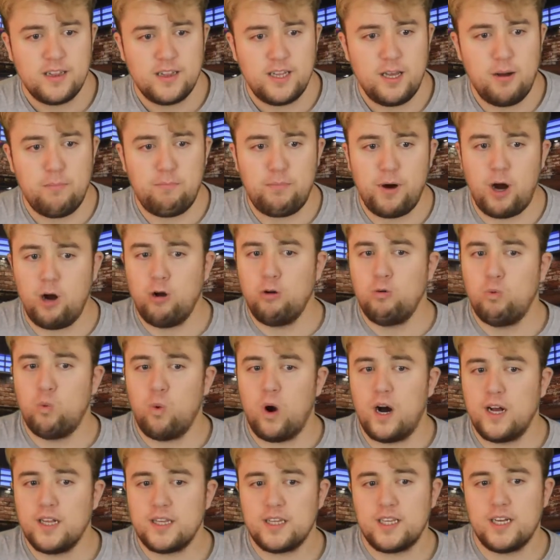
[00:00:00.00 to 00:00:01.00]
They both
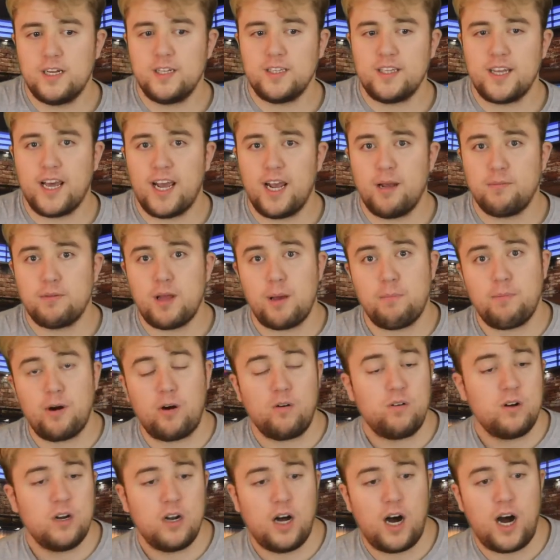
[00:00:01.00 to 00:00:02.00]
want them name, they
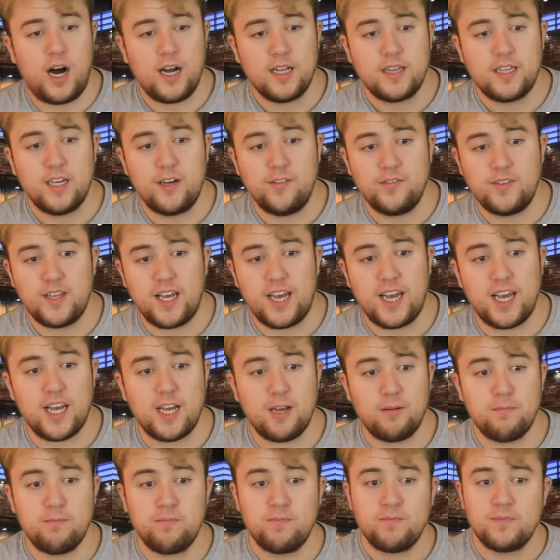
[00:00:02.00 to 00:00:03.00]
both lost them
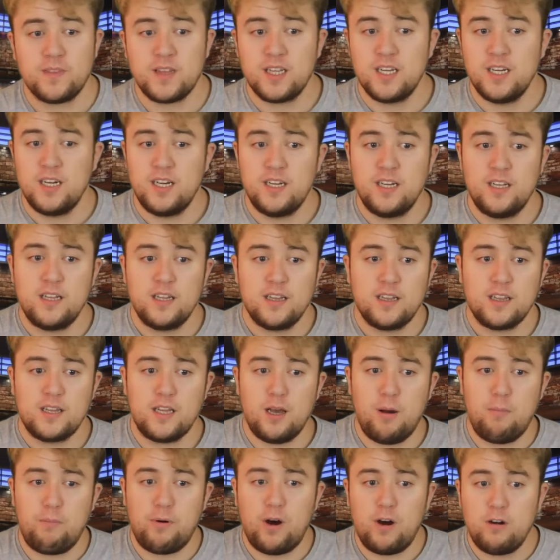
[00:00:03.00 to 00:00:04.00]
name.
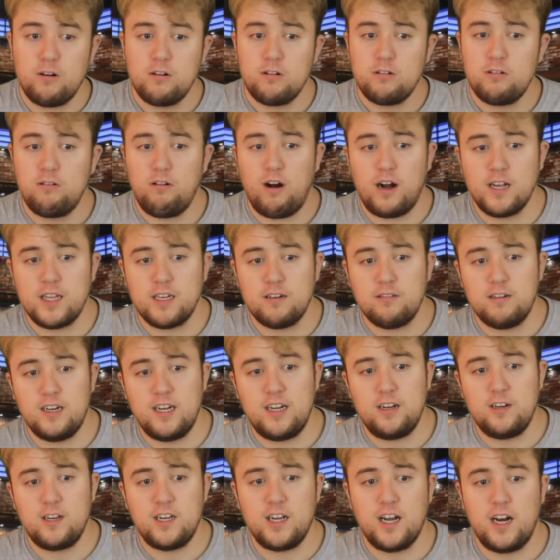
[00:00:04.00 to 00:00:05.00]
They're both
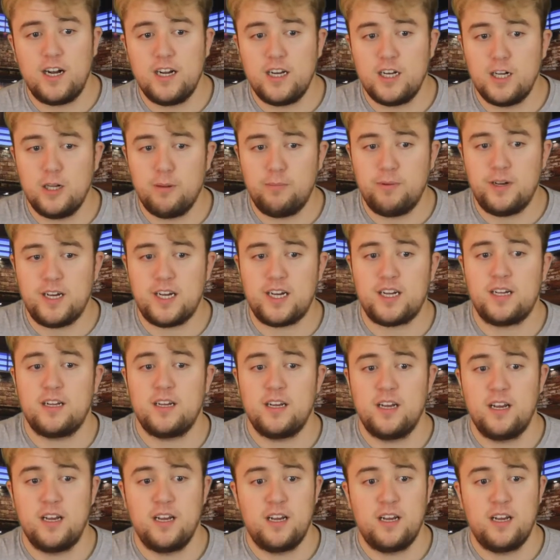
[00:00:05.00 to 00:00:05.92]
struggling a little bit.